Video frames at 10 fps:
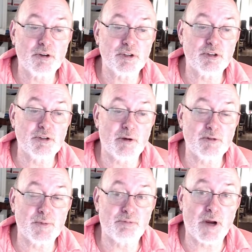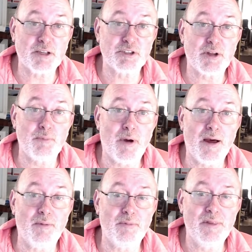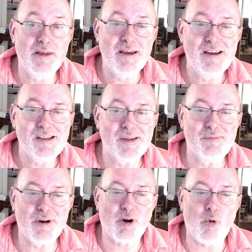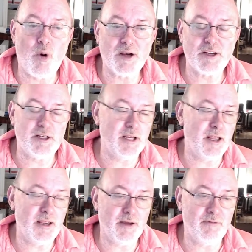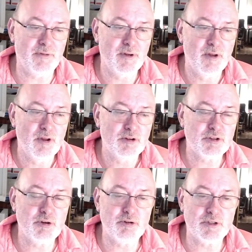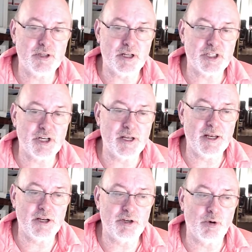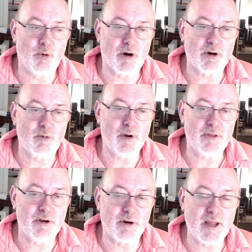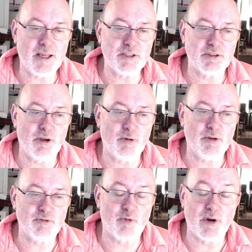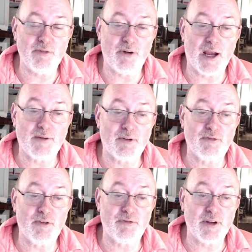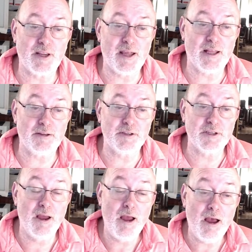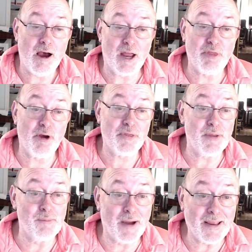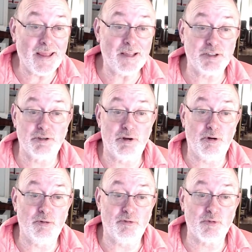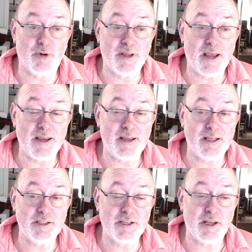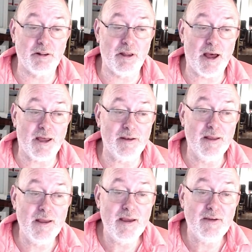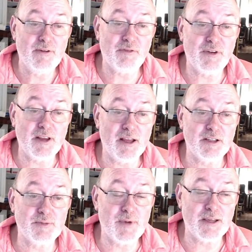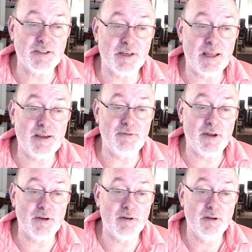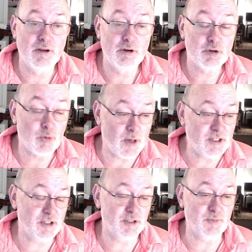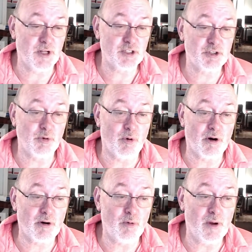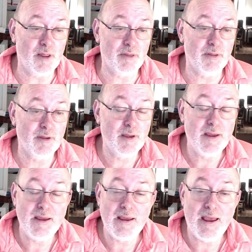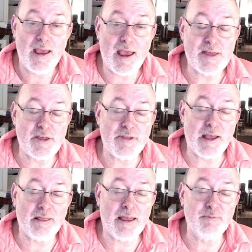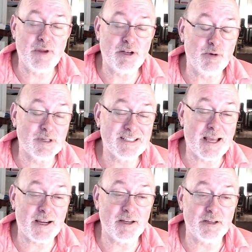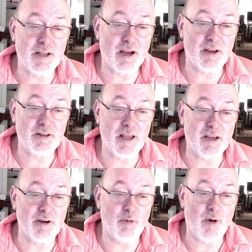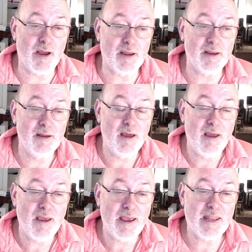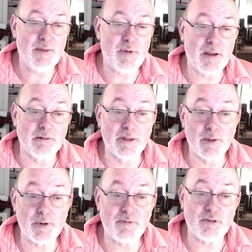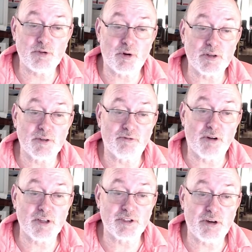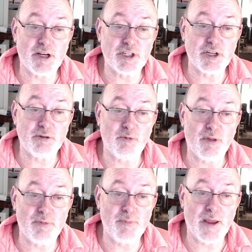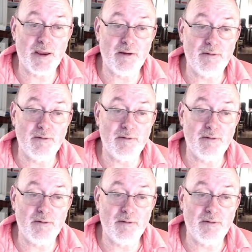is I was impressed about the mere quantity of students that she needed to work with. Her caseload is 45 or 50 kids. I thought that my caseload of 28 kids at a lot, 50 kids makes it even twice as much to work with. And that led me to a second takeaway. It had been a little bit of a source of frustration with me